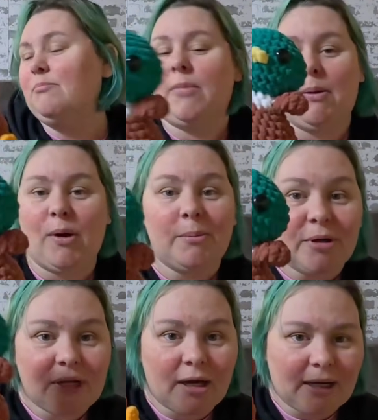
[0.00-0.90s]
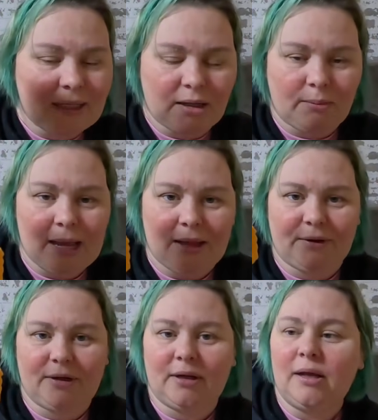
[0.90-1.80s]
my rubber duck, I did a
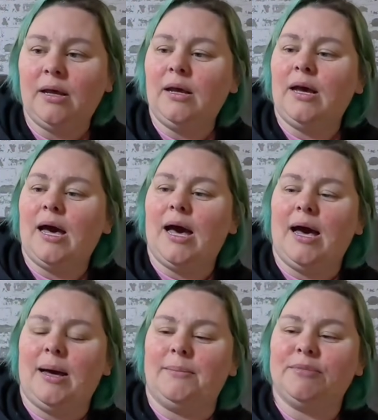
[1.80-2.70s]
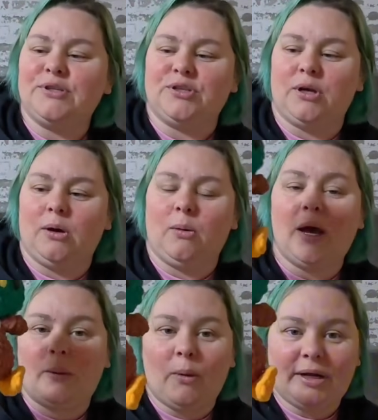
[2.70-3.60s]
mallard. So
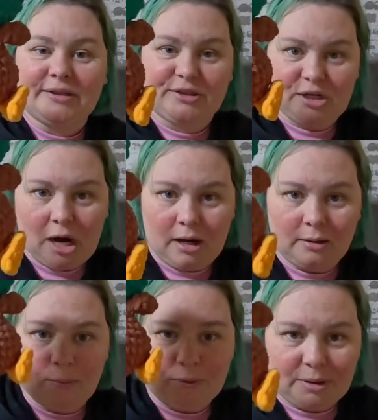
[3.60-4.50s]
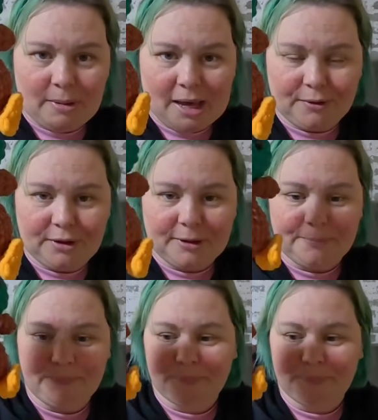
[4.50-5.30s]
I wanted to start with the mallard.